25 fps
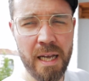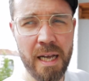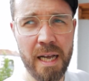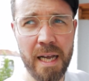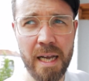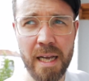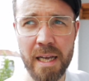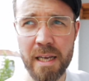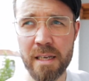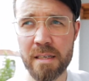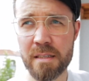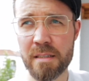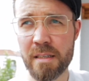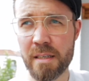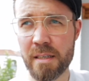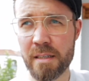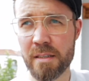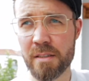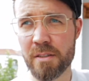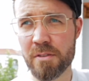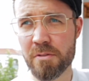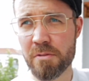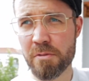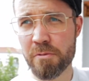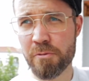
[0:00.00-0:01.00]
and it
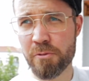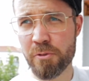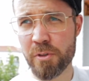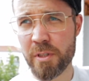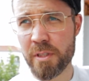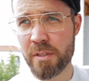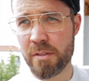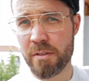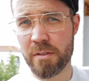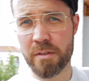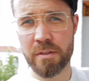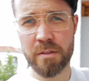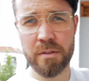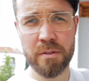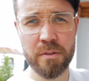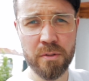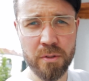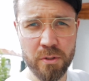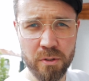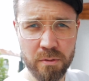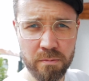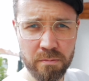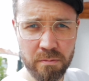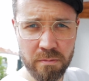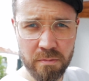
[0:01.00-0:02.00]
is free to a good
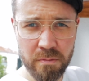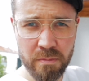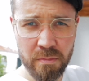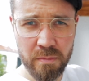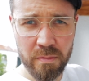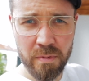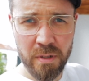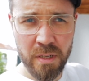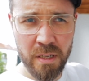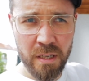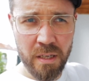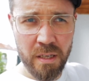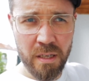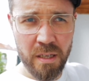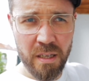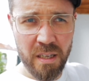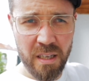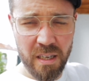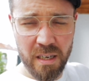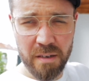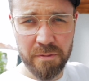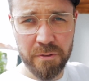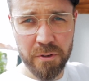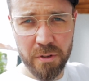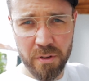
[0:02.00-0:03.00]
home.
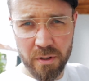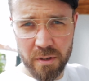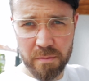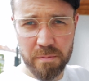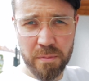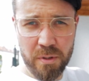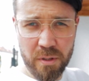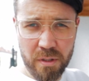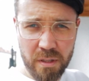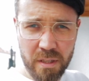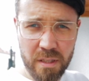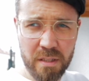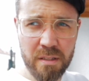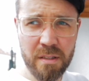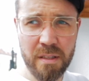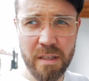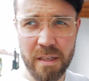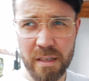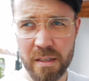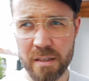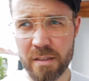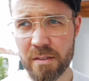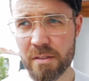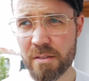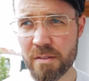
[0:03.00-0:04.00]
And if you're not in Berlin,
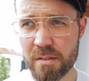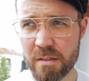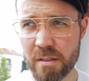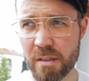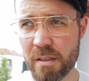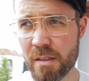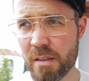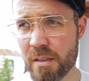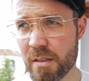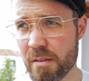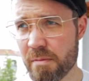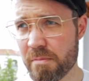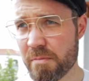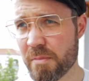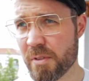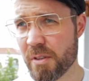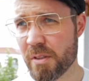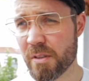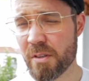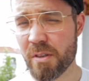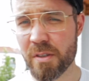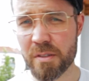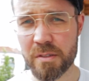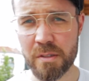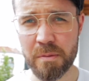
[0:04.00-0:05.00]
then it's going to
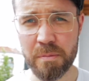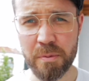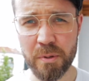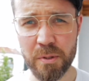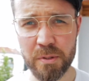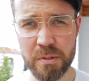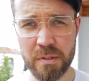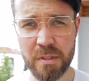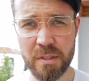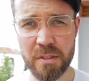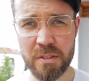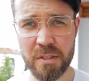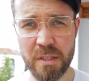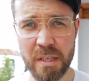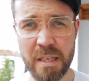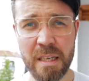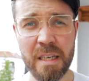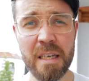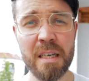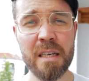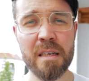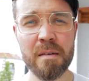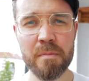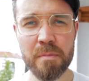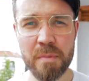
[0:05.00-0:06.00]
cost you postage.
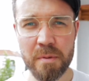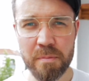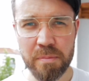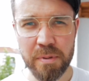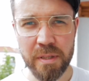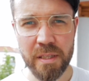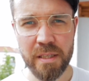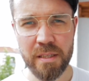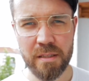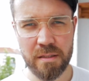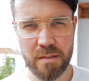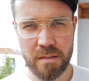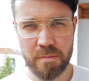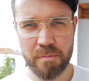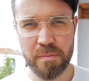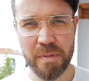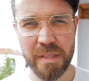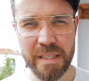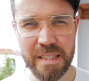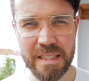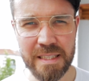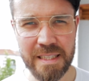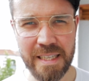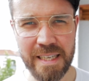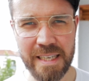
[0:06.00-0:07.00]
But please
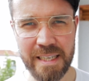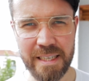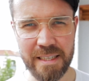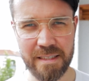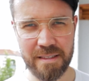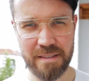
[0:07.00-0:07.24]
take